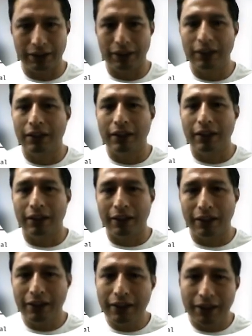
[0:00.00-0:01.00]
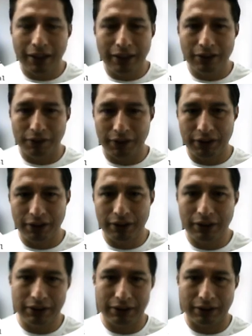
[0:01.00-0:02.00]
In the case of the years, we
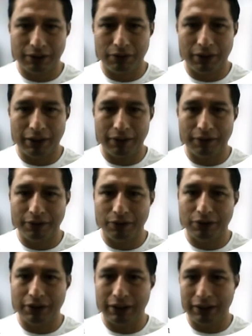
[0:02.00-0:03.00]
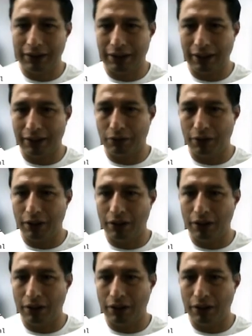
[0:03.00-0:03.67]
have to say that we lost